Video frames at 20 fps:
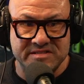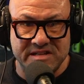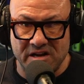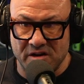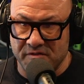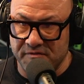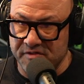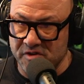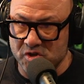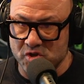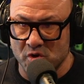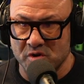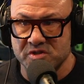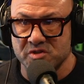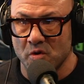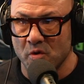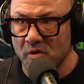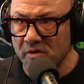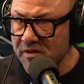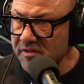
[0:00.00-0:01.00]
It's not good for your
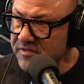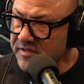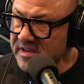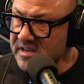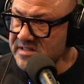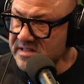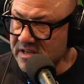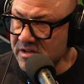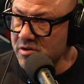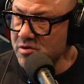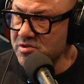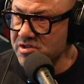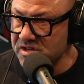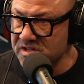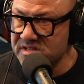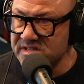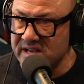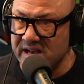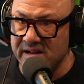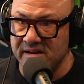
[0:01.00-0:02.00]
joints. All the things that you
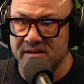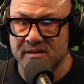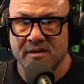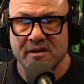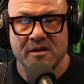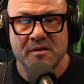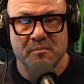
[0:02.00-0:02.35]
just said.